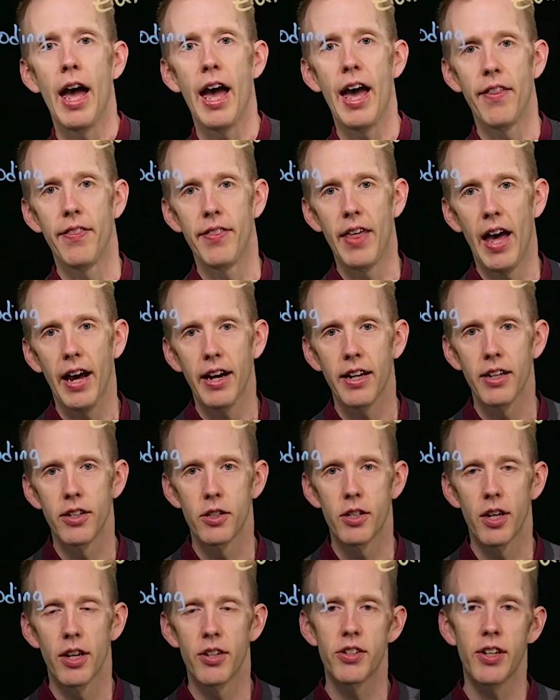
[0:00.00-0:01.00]
And that
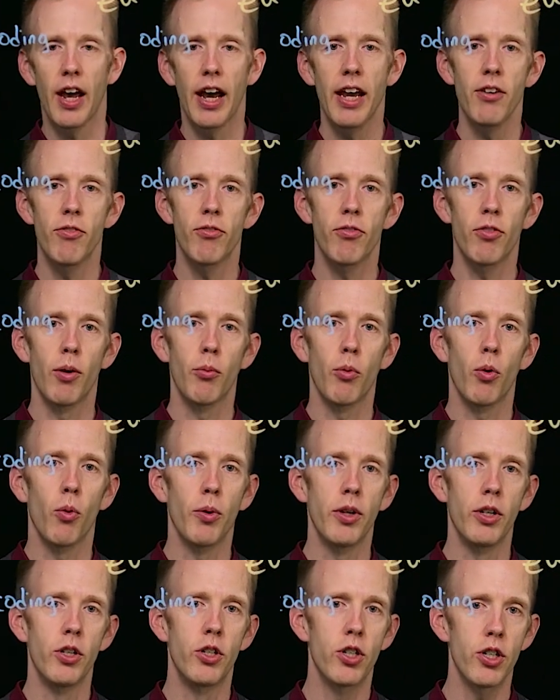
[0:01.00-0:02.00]
is, aside from what
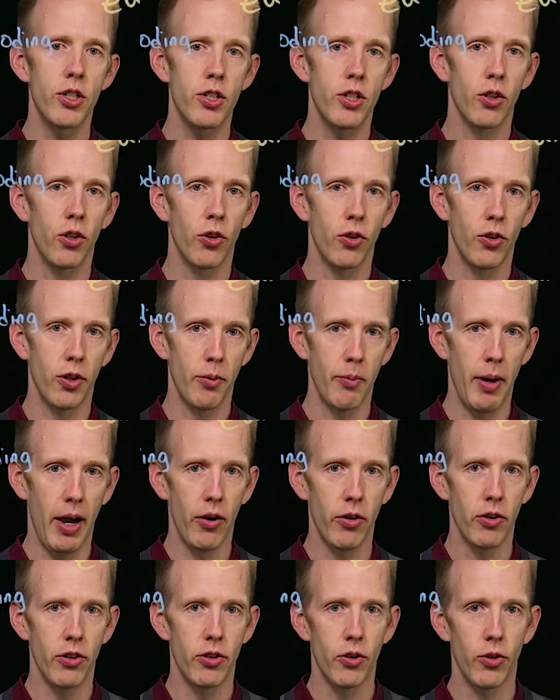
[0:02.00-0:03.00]
we just learned
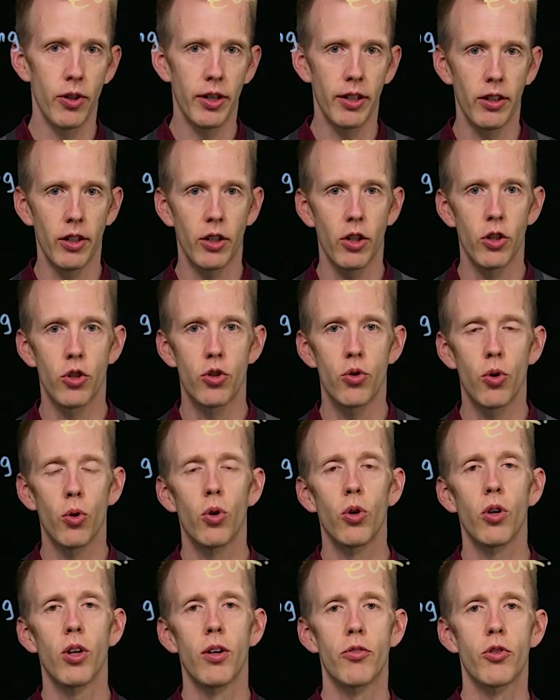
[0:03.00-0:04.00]
about during the
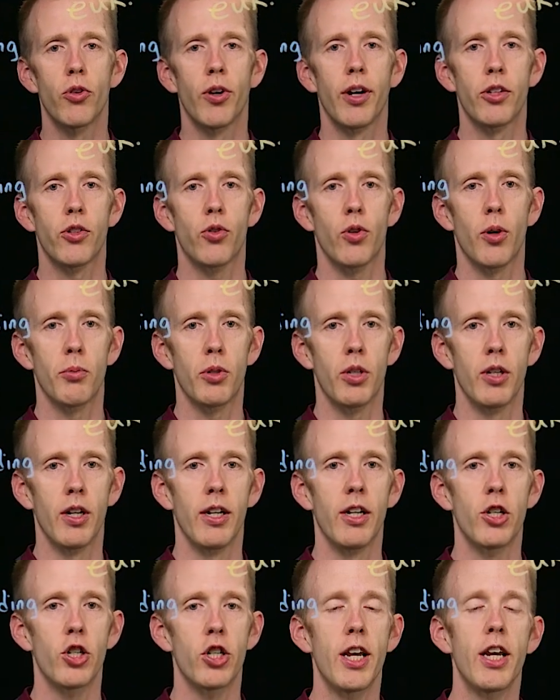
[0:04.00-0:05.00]
control of transcription
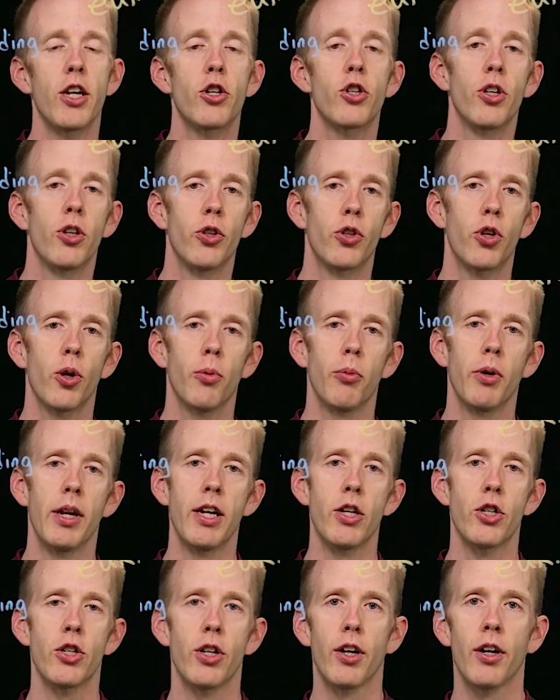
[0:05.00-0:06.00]
initiation and
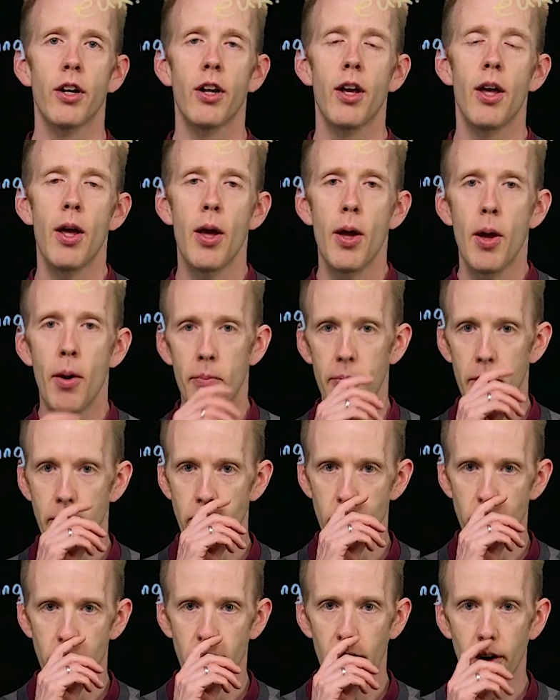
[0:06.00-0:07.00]
termination, that
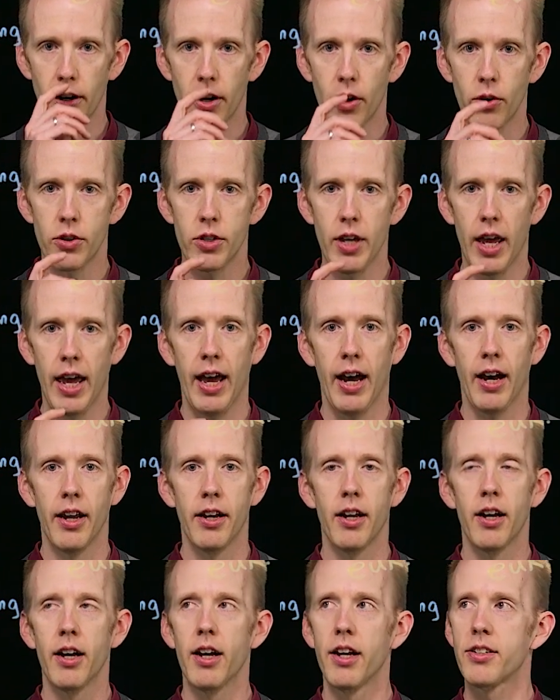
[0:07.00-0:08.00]
eukaryotes
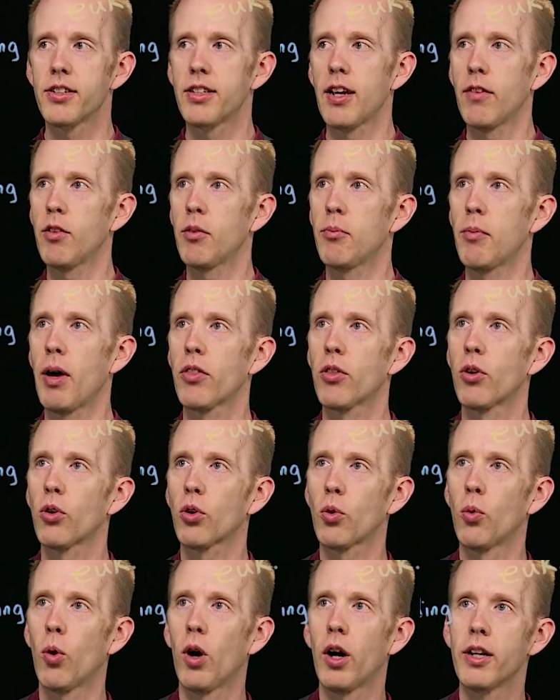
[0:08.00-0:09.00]
add a
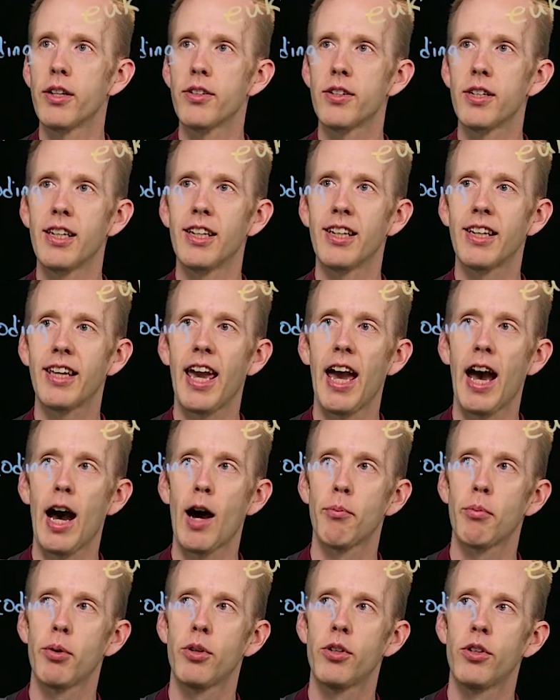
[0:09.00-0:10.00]
7-methylguanosine
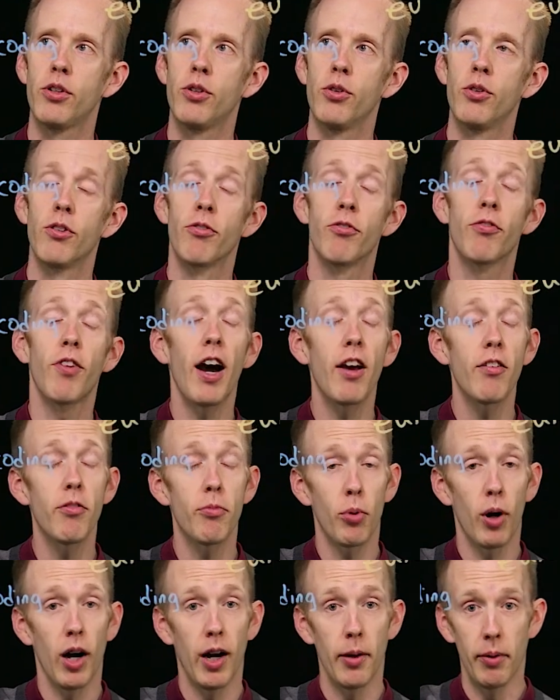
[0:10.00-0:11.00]
cap to the 5'
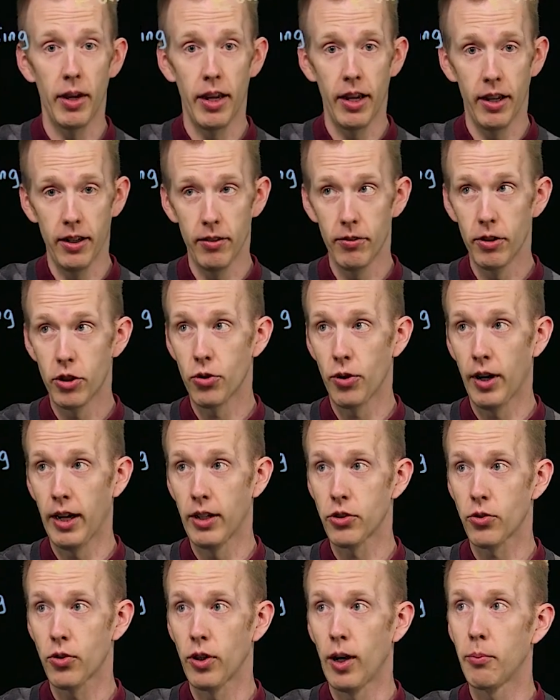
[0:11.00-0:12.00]
end of a
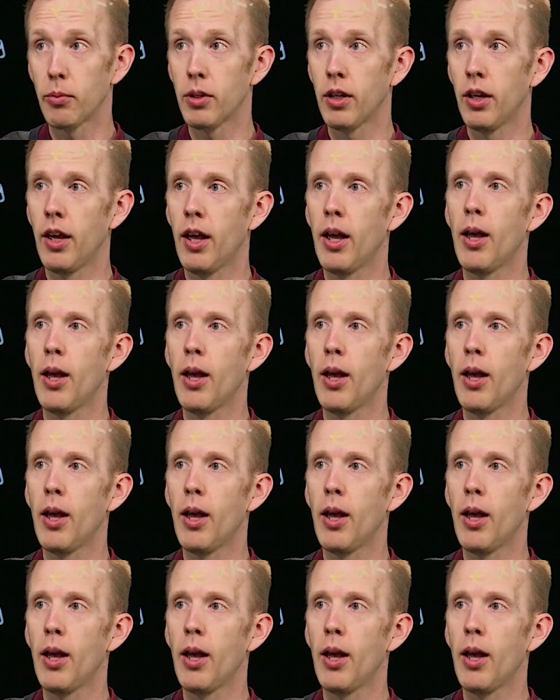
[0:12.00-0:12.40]
transcript.